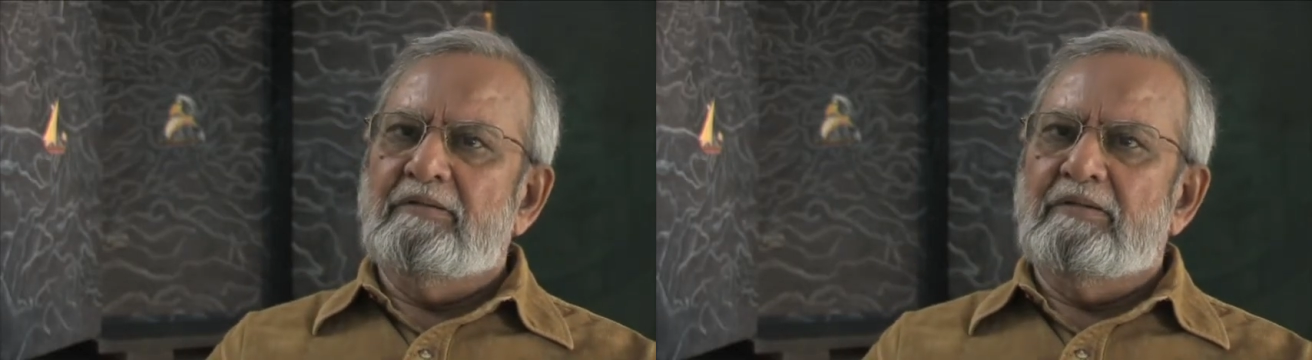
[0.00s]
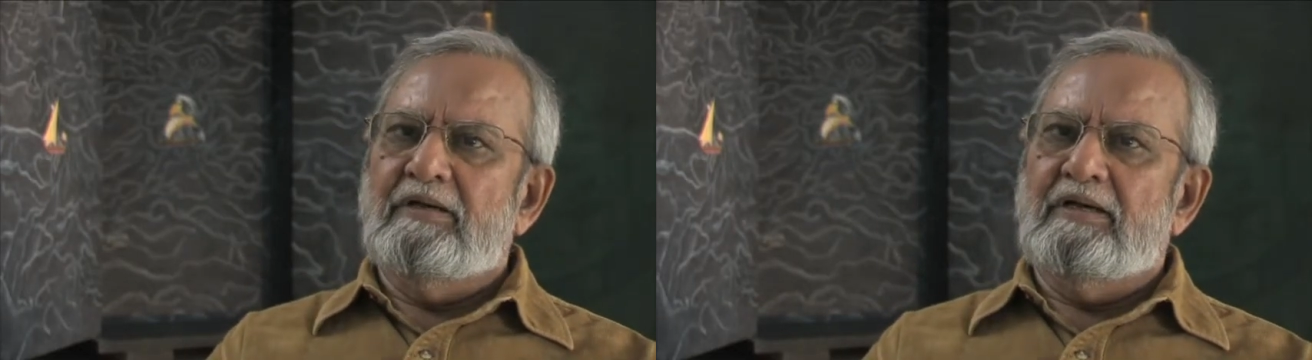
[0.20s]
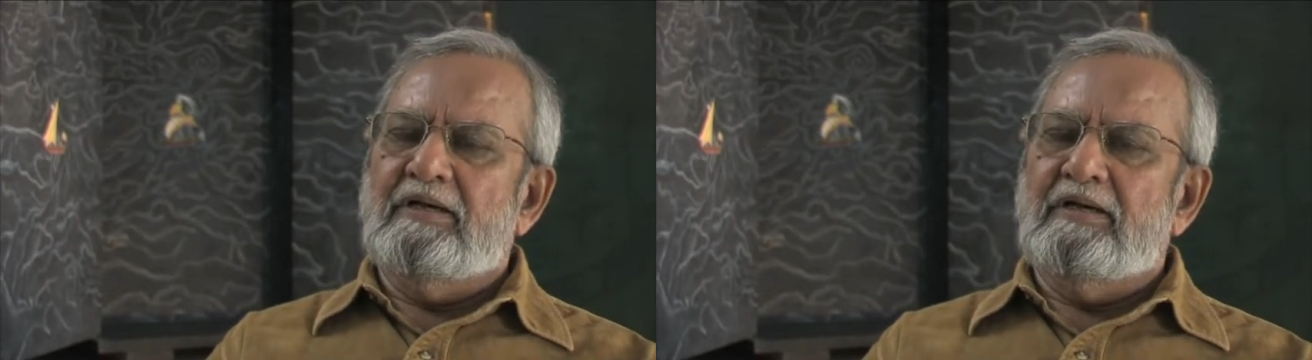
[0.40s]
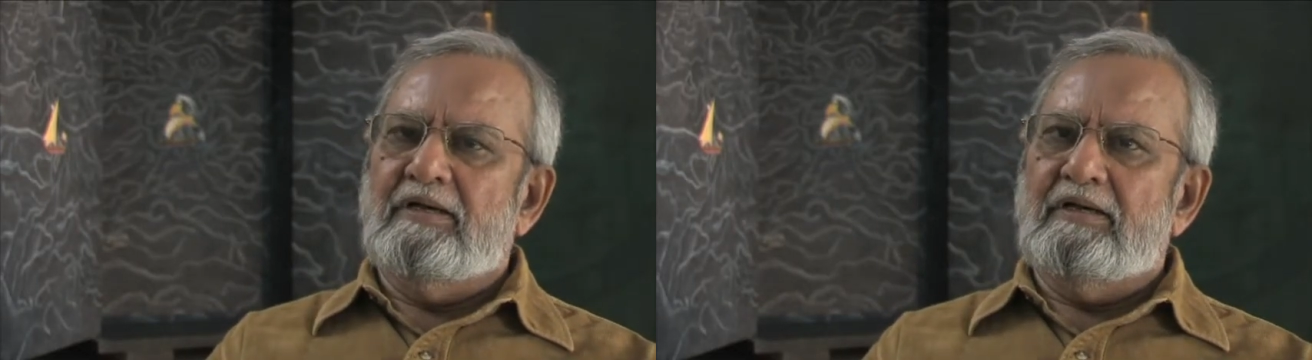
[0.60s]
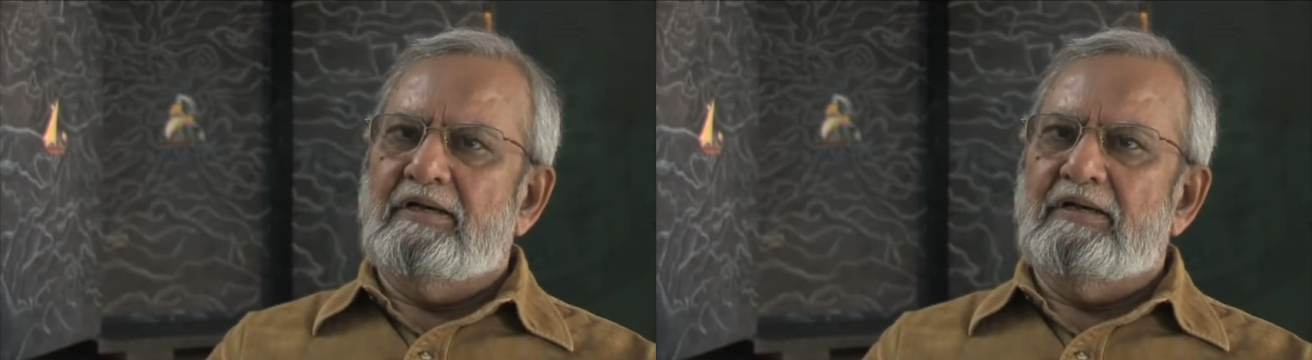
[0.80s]

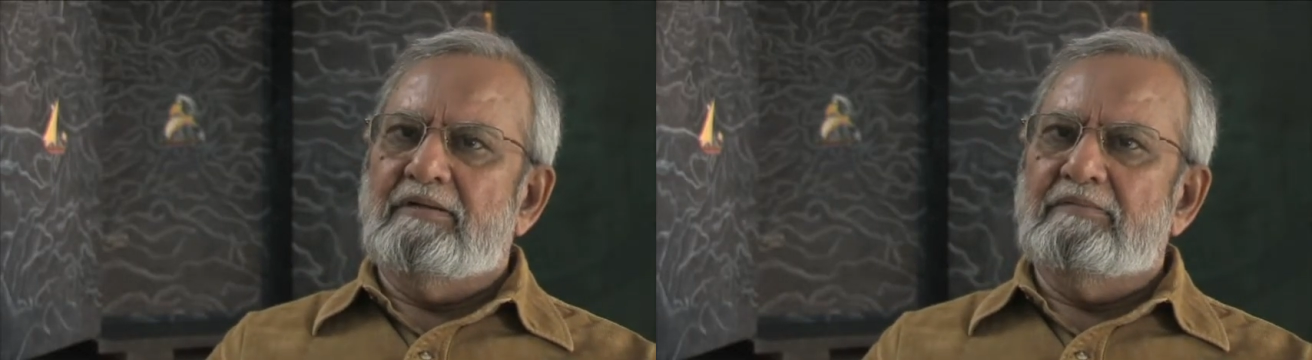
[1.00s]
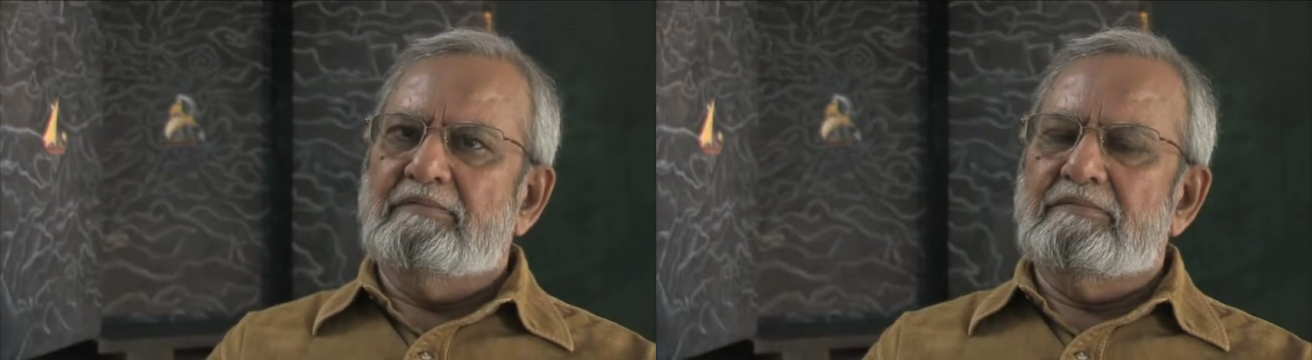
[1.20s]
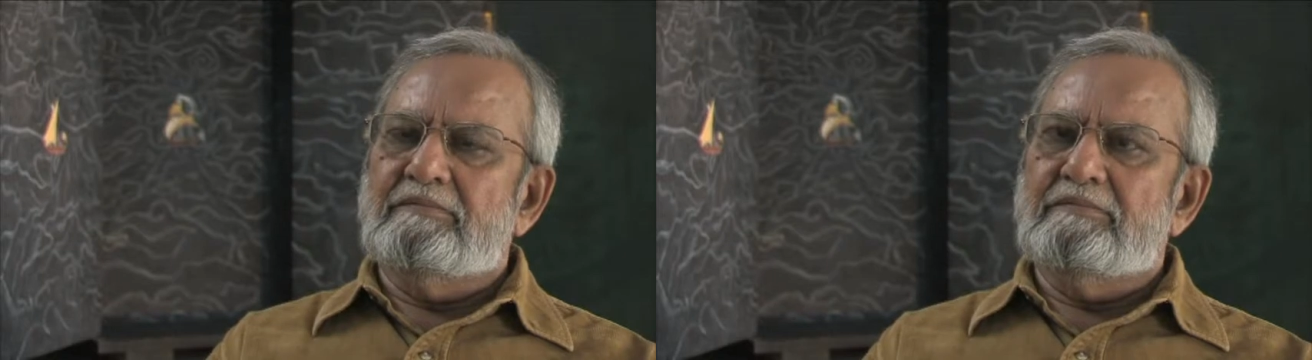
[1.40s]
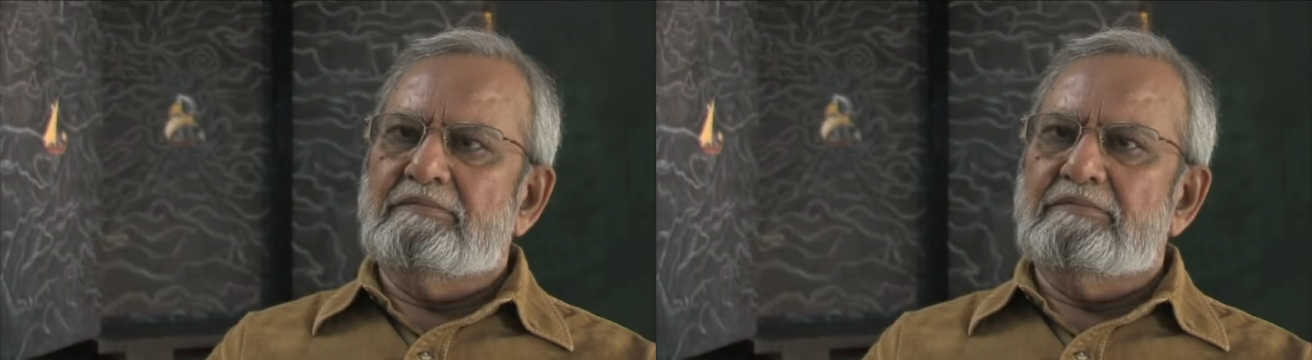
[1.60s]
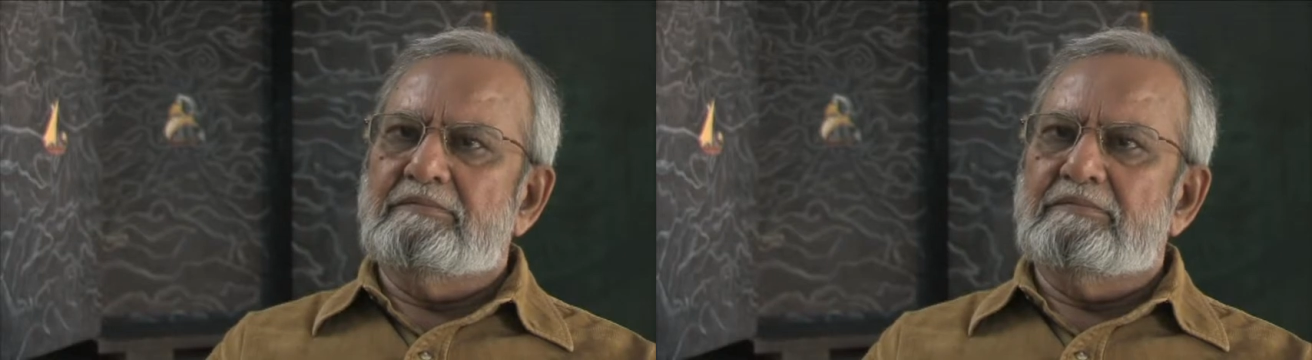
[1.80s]
Uh,
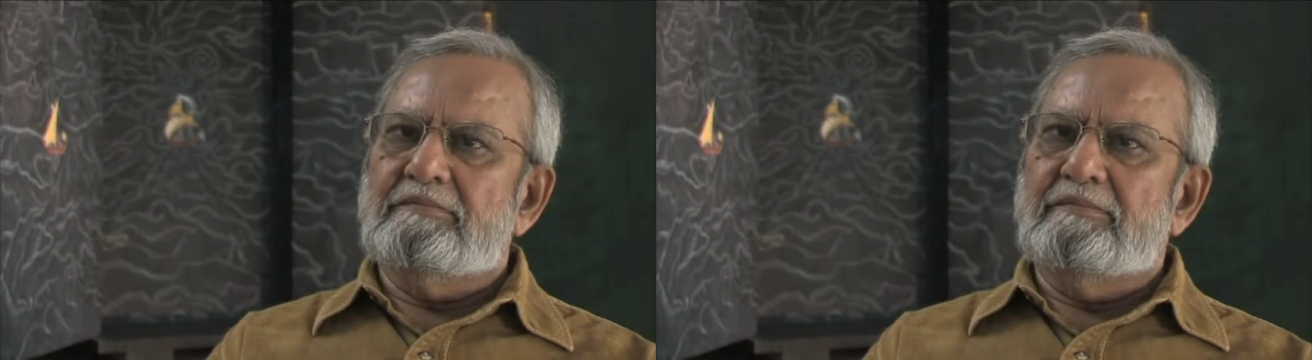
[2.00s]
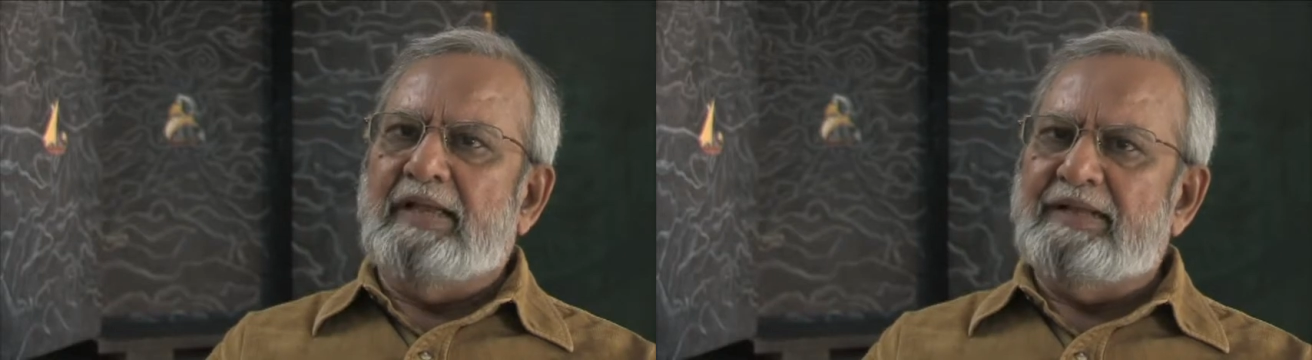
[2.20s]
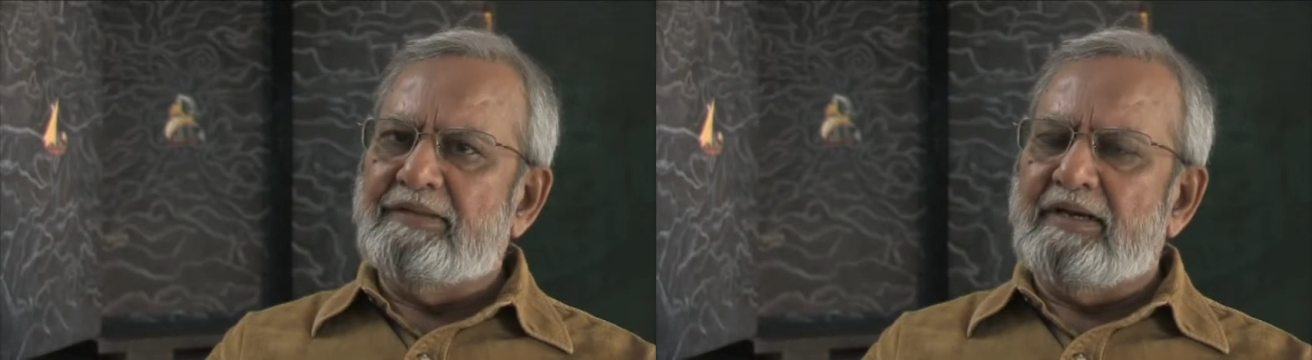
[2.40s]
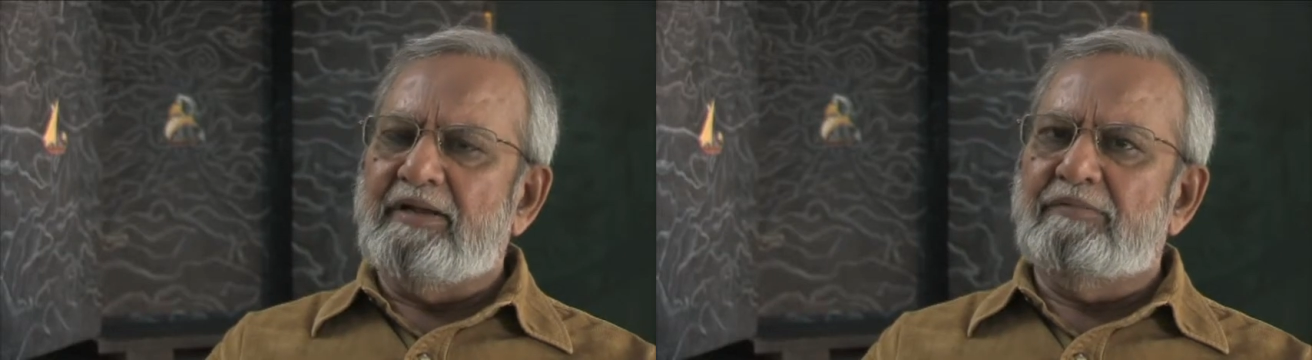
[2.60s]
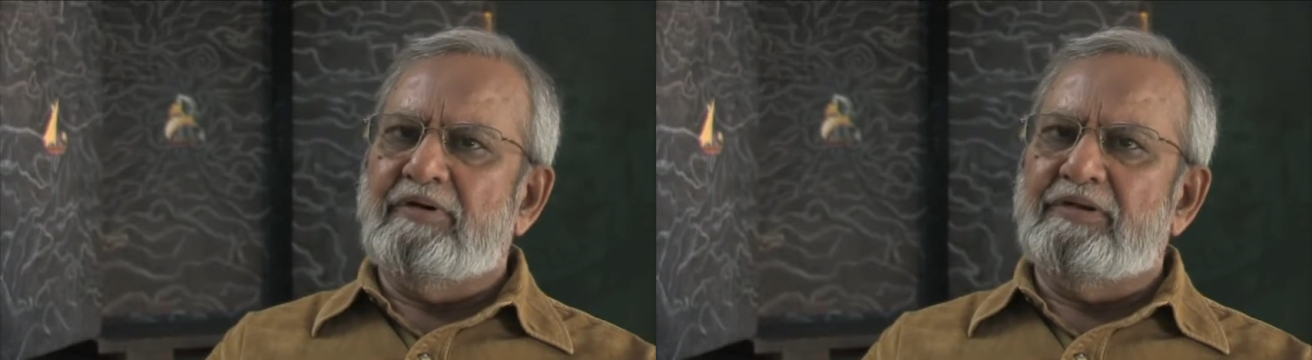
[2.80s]

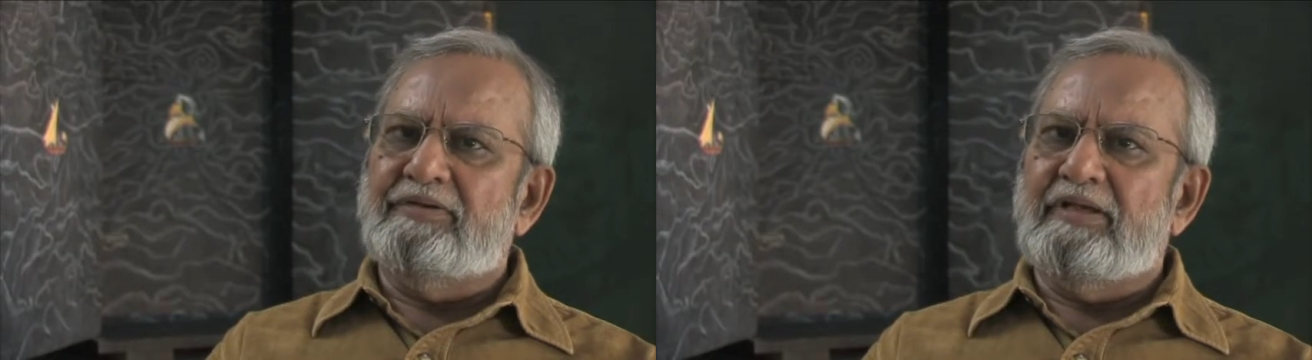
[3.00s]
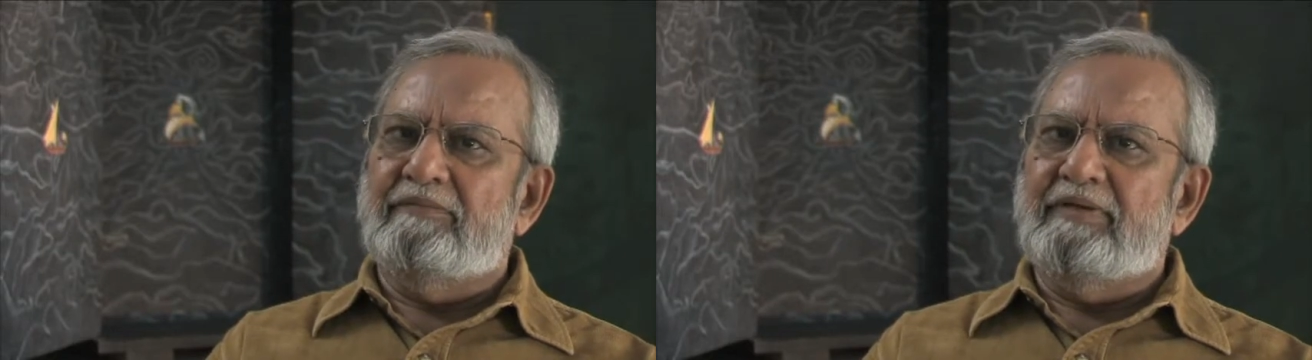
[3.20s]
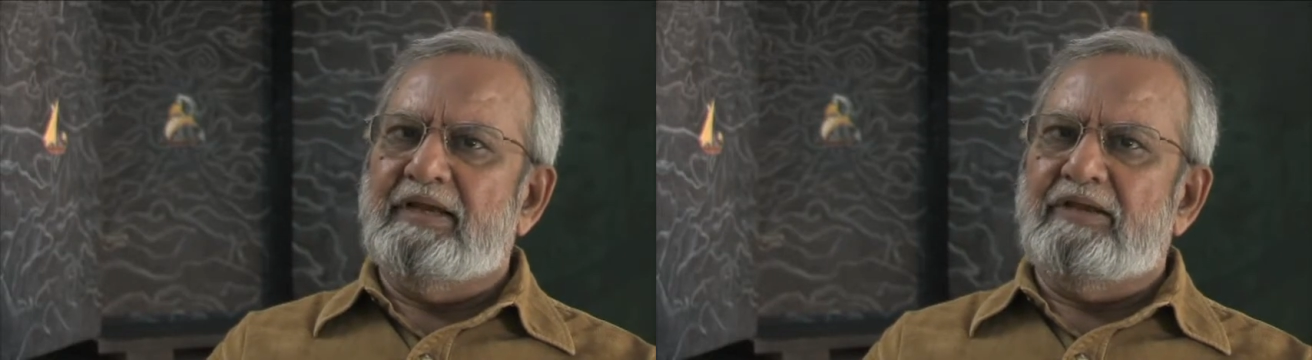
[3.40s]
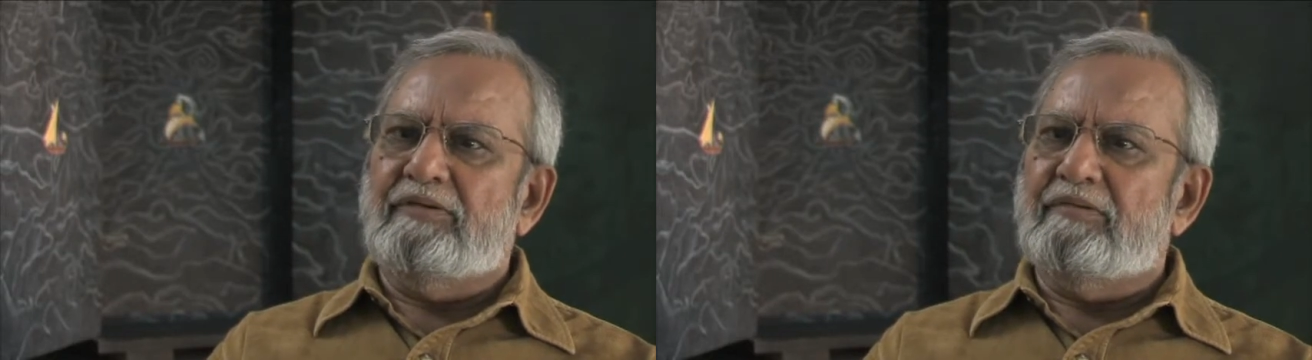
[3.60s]
Bendre was a very